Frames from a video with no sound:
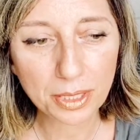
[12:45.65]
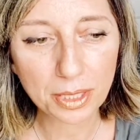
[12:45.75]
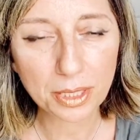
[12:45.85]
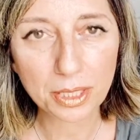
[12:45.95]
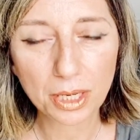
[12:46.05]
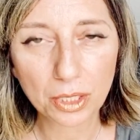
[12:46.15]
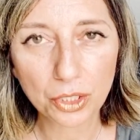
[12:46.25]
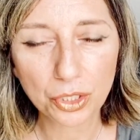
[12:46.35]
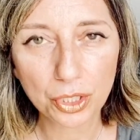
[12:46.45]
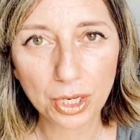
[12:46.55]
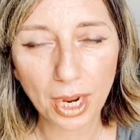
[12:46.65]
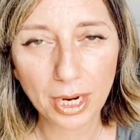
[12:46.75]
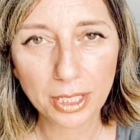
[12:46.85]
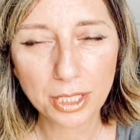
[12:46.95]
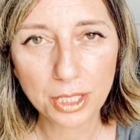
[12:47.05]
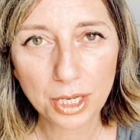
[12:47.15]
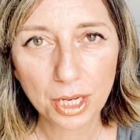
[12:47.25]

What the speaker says: seduction and